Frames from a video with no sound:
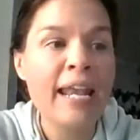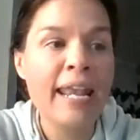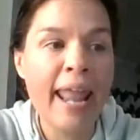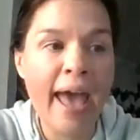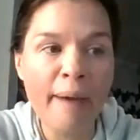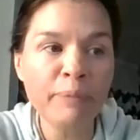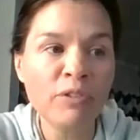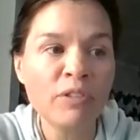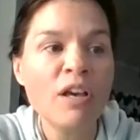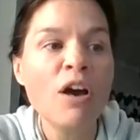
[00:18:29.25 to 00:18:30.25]

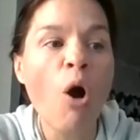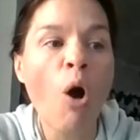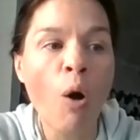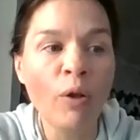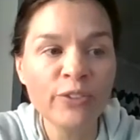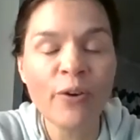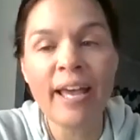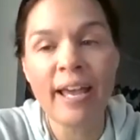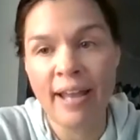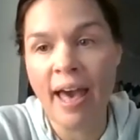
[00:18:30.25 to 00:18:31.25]
Naps also
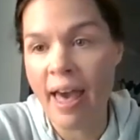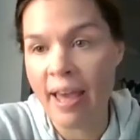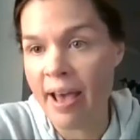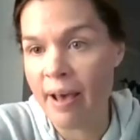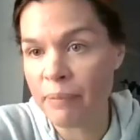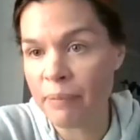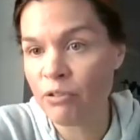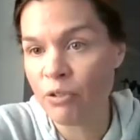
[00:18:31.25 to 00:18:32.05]
can add up